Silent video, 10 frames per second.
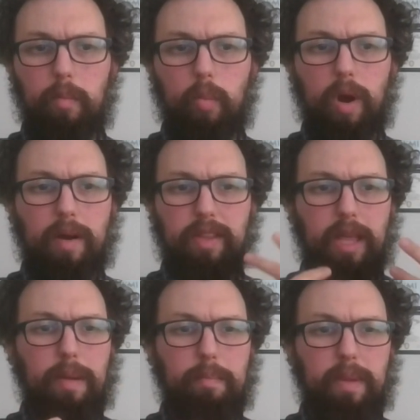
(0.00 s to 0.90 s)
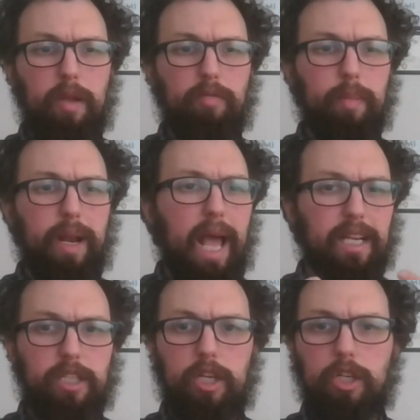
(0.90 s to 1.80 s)
wherever they might be from an
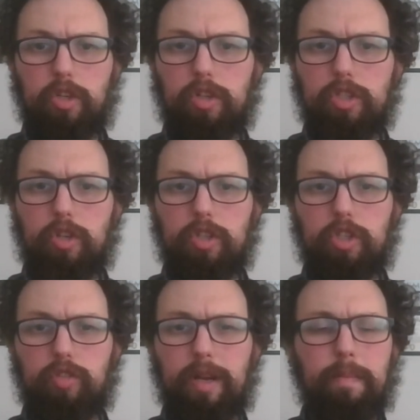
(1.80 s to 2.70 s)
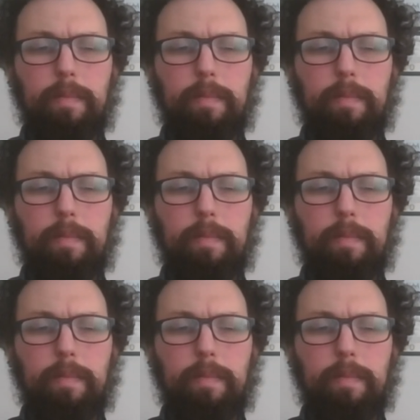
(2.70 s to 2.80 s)
accident or a surgery.